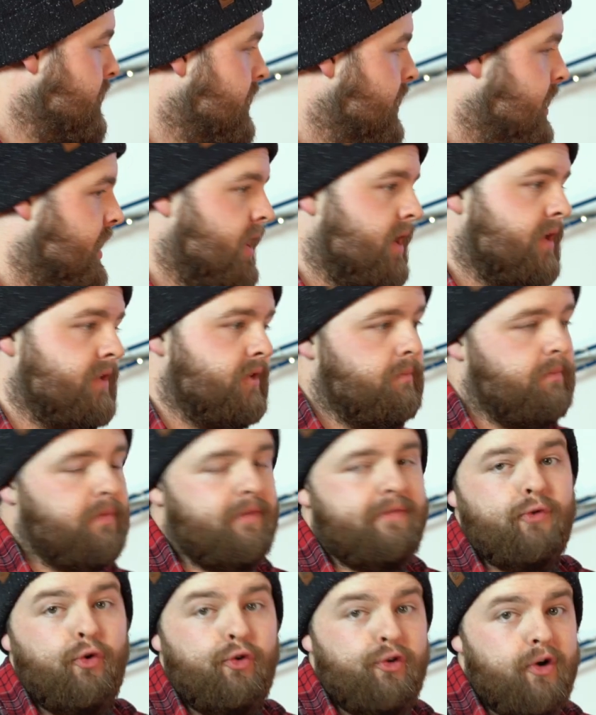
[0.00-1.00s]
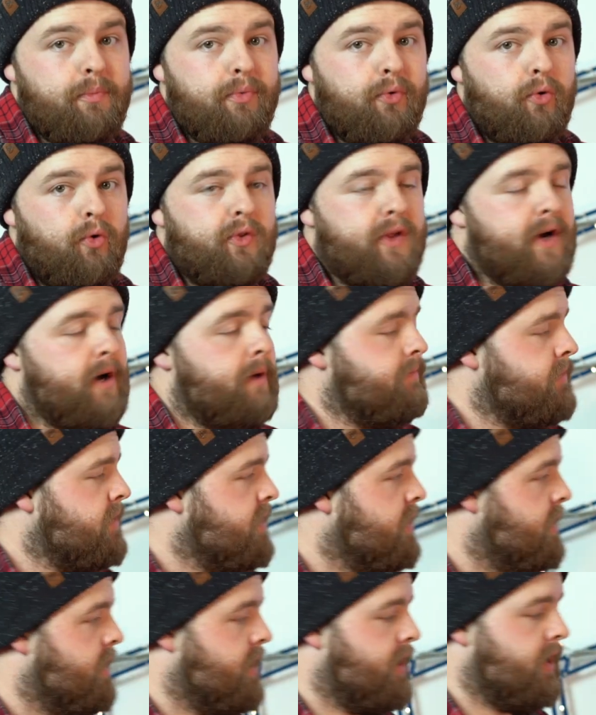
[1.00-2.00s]
and before I bought that
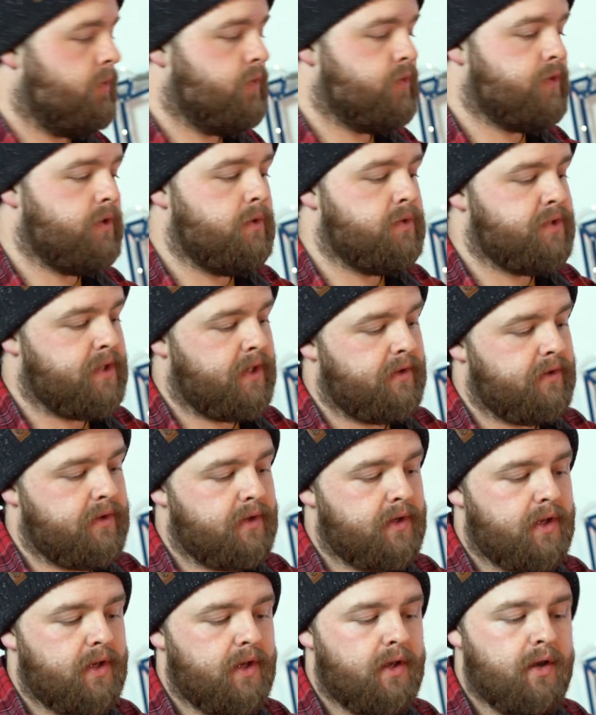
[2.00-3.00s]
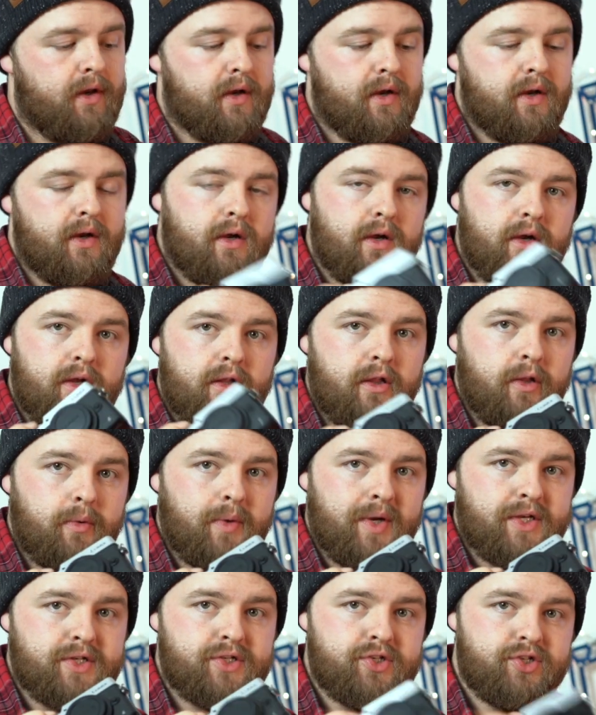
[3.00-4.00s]
I was using the
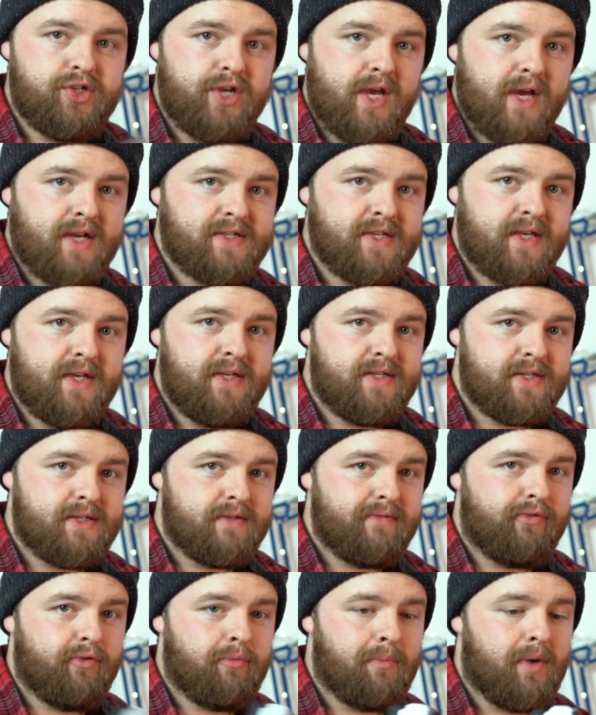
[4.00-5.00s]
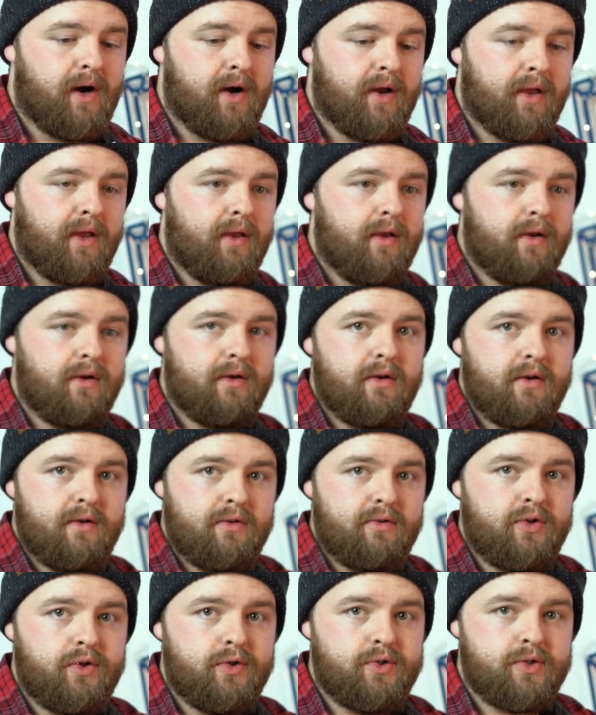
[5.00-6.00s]
Lumix GX8 for my
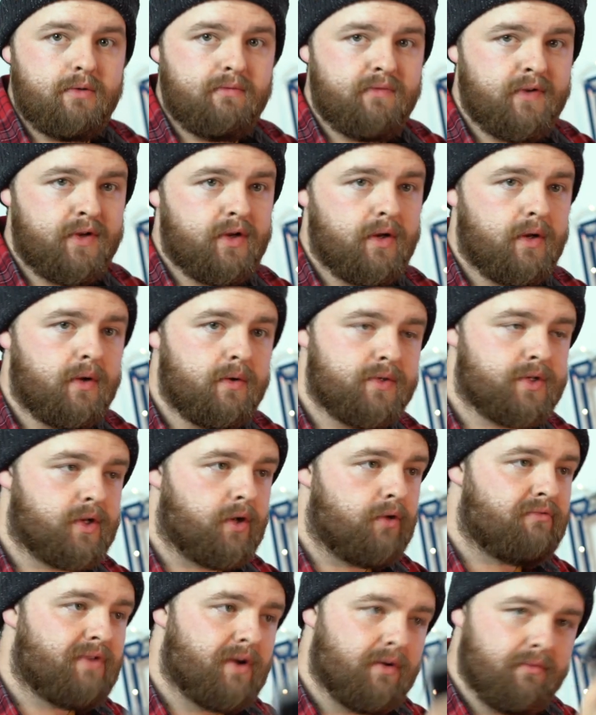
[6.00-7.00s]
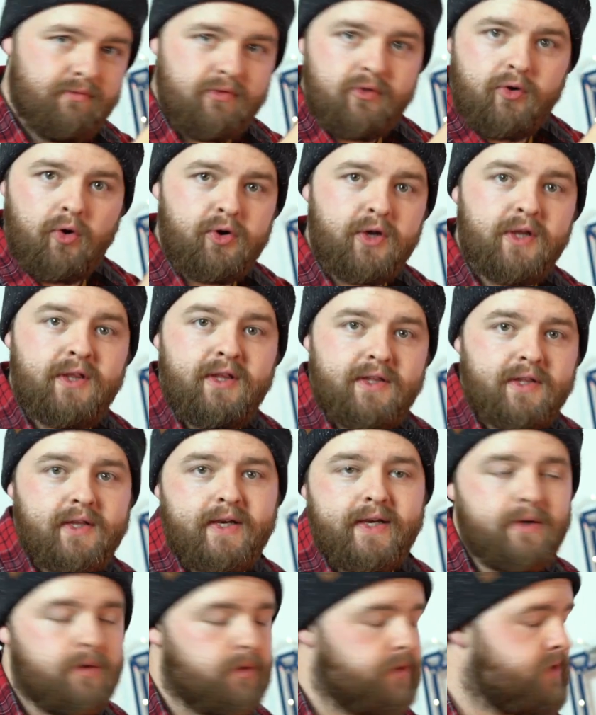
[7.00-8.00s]
YouTube videos, going around vlogging in the
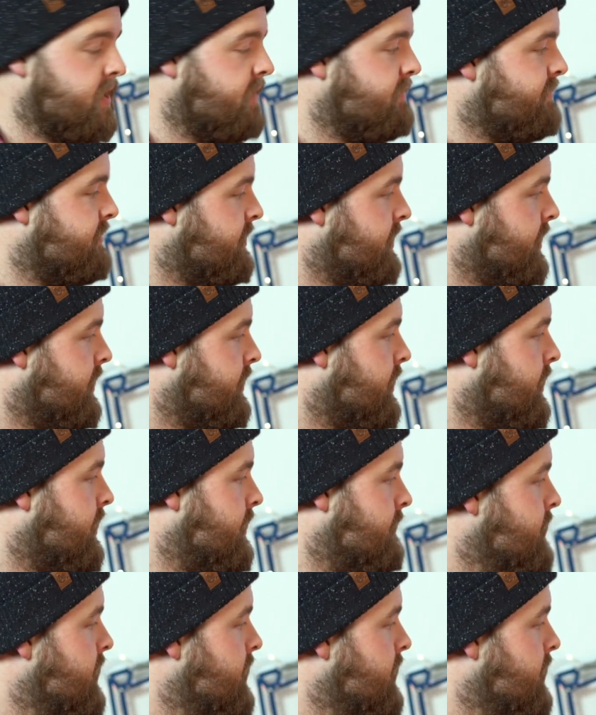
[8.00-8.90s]
hills and everything like